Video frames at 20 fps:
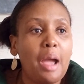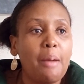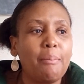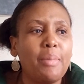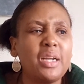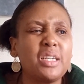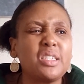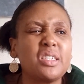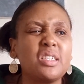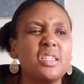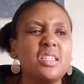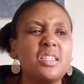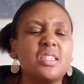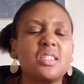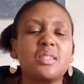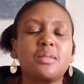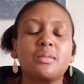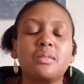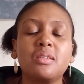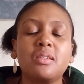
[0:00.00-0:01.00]
But
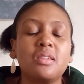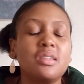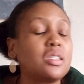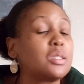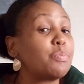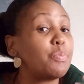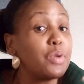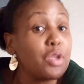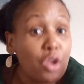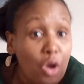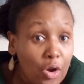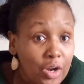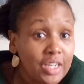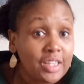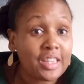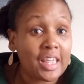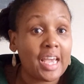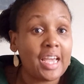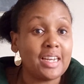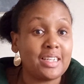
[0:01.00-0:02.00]
it's
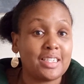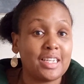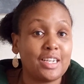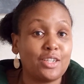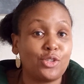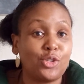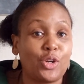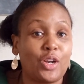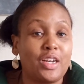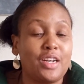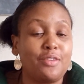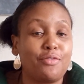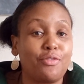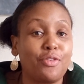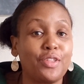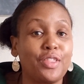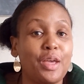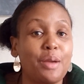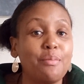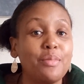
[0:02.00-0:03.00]
beyond that actually
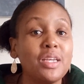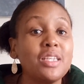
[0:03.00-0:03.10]
for them.